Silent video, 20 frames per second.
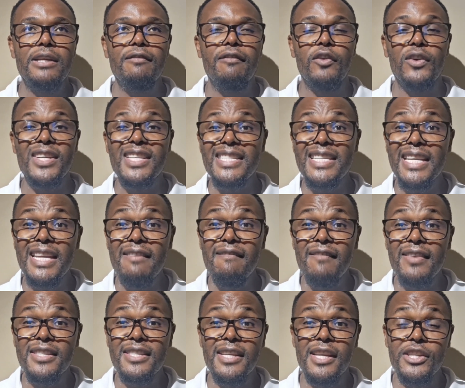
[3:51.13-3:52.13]
forensic
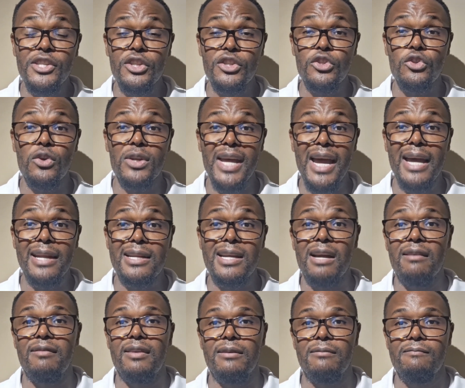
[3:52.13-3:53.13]
investigation is going to
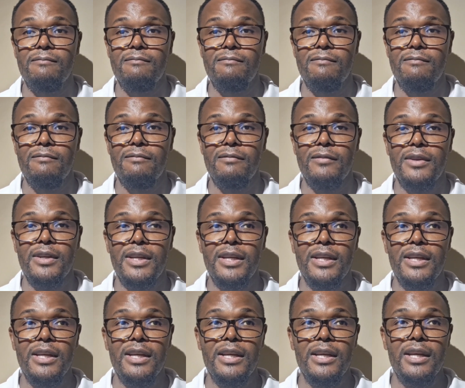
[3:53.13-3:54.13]
uncover,
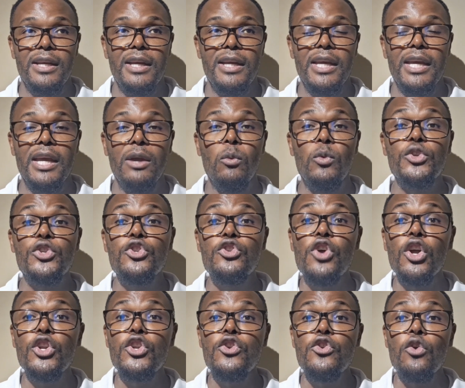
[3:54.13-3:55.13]
we do
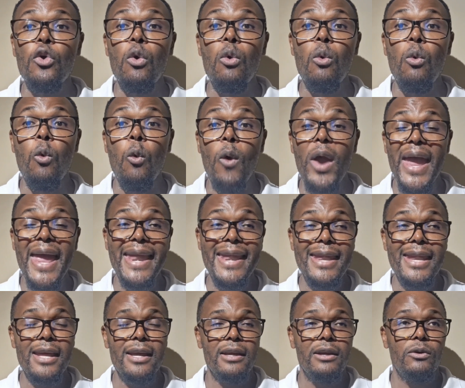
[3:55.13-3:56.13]
not know
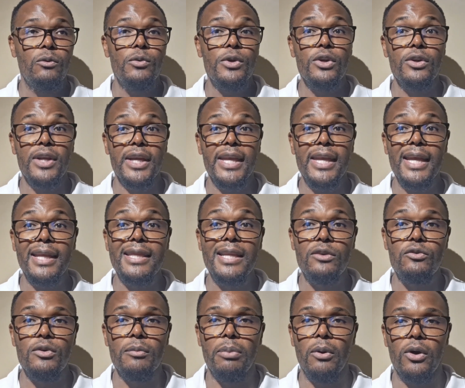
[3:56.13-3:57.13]
when we're going to get
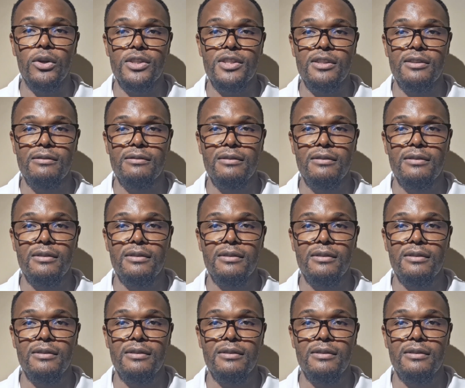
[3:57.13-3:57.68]
that report.